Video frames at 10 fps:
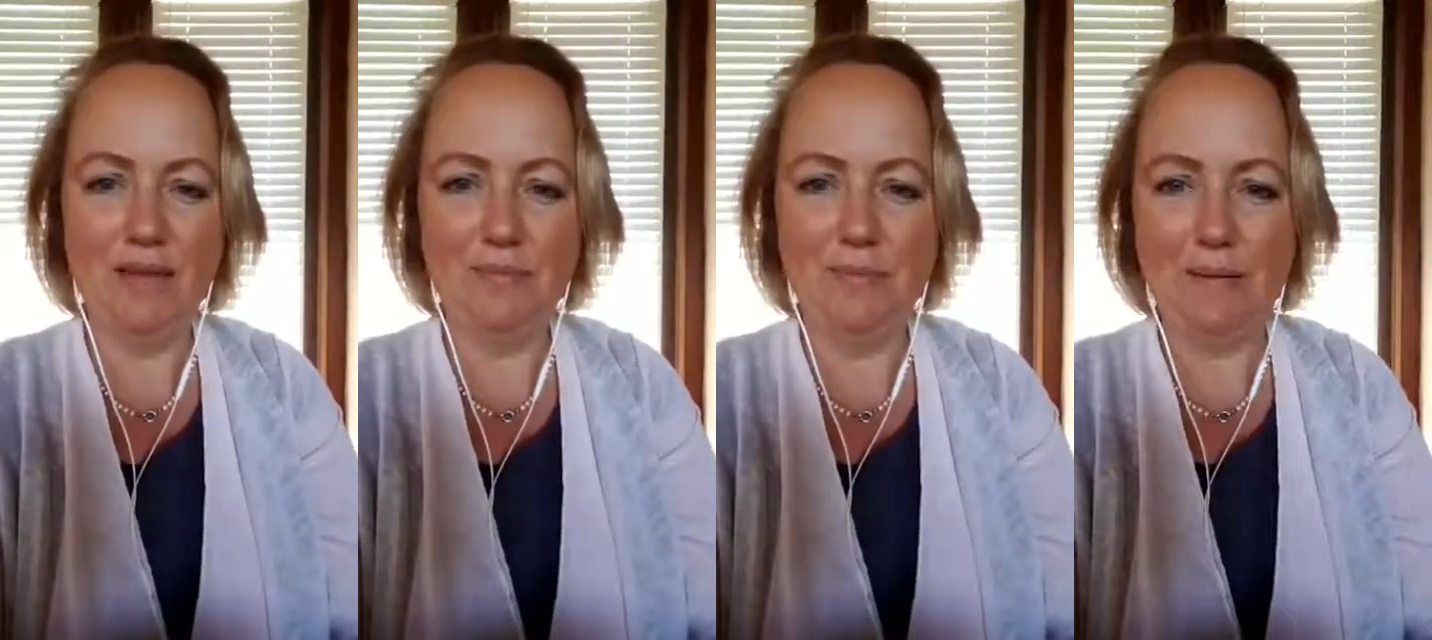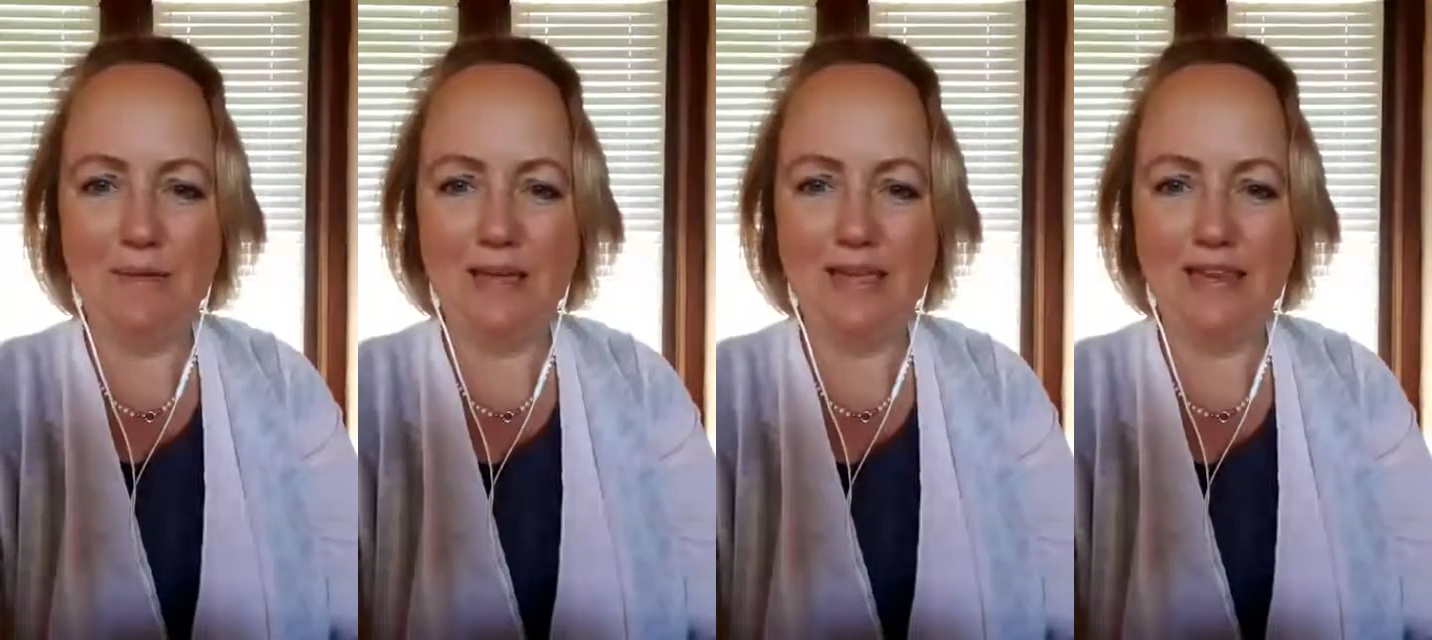
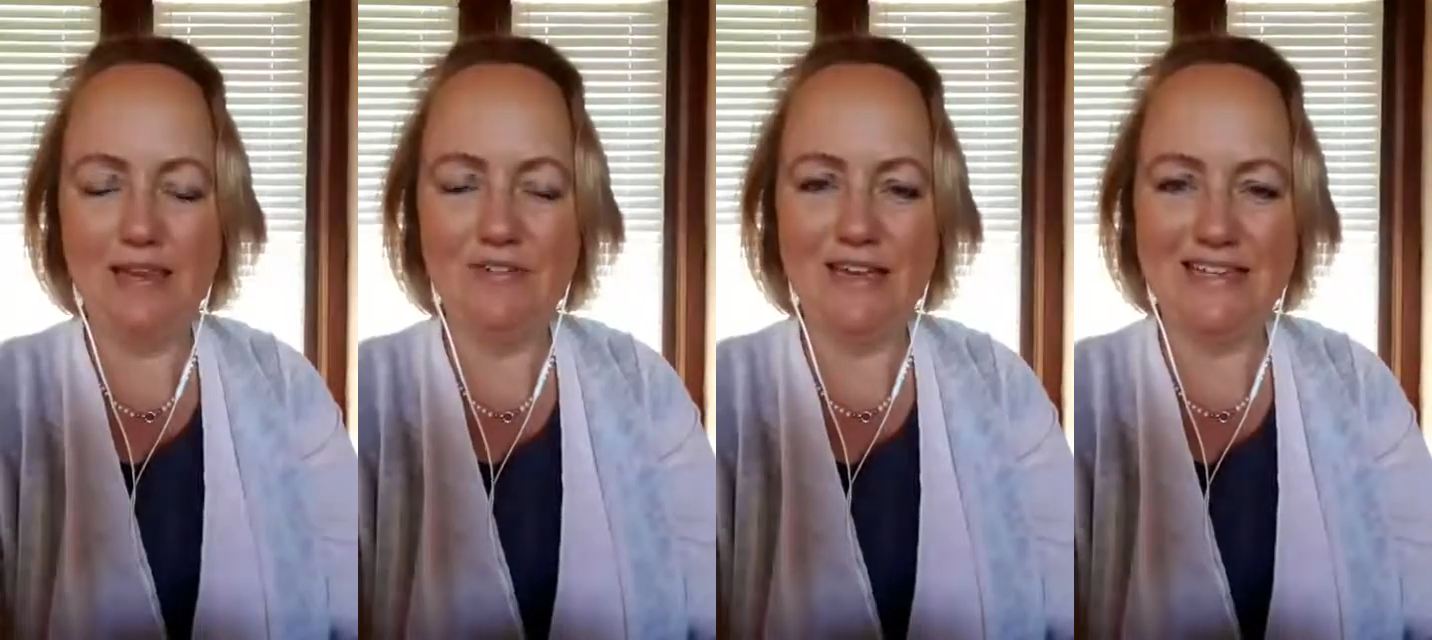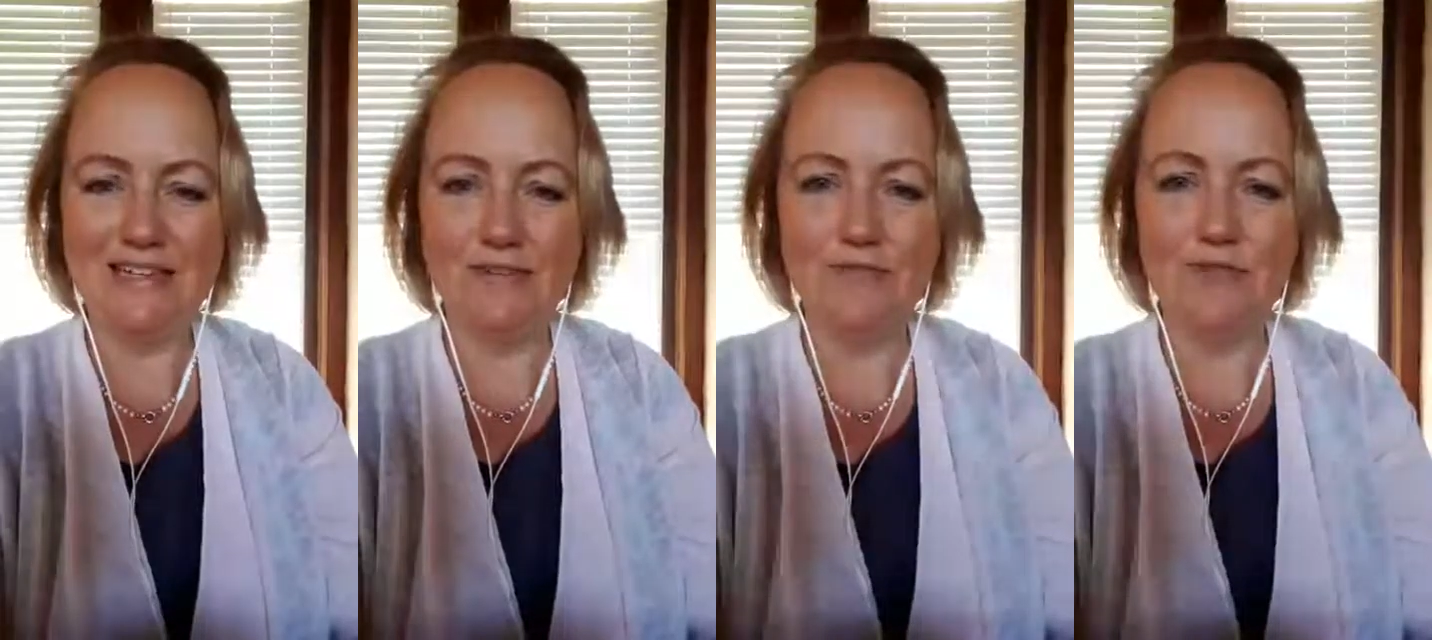maybe I can, if I eat
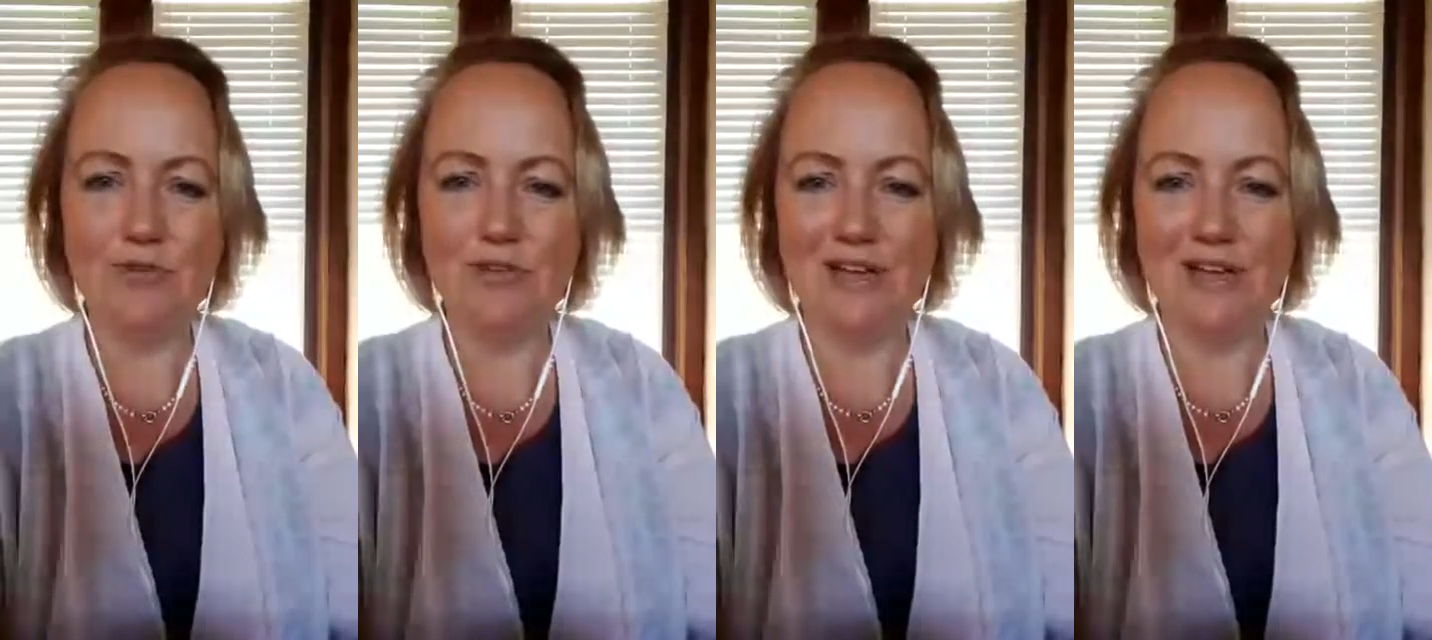enough food,